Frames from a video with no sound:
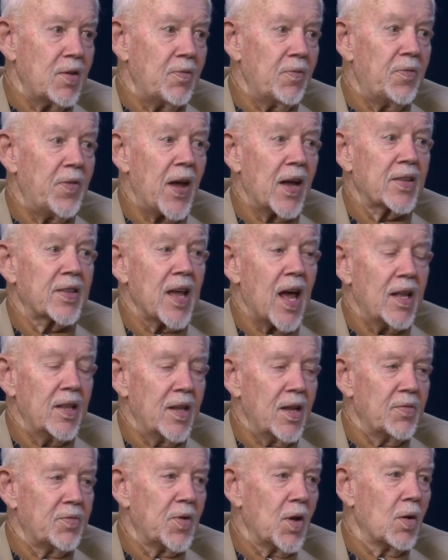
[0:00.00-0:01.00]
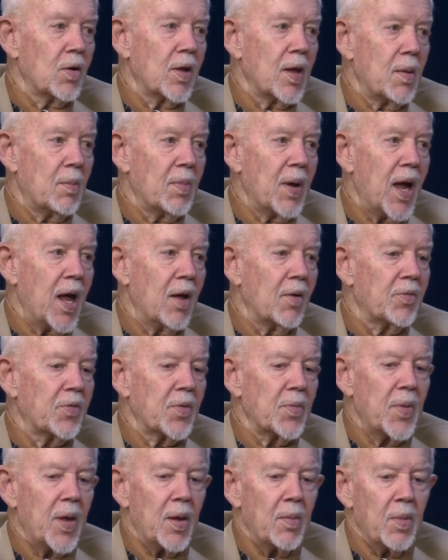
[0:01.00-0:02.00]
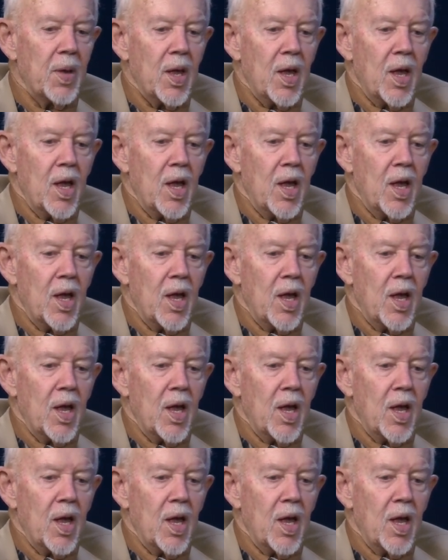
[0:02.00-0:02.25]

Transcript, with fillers: In fact, I lived only a mile from him.